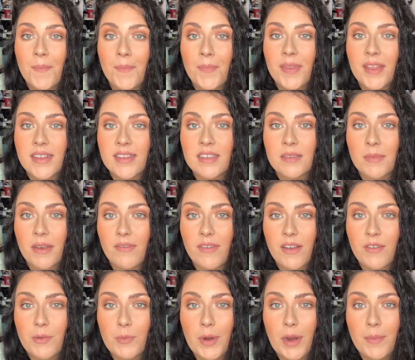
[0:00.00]
This is my
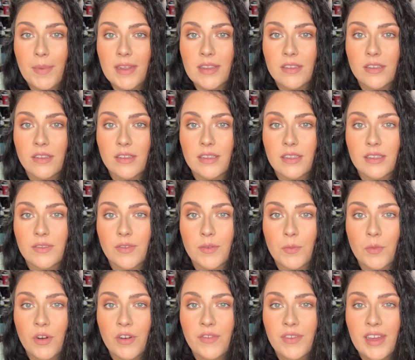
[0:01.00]
favorite brow pencil. This is from
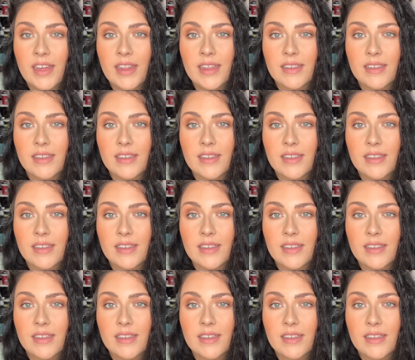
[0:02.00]
Morphe.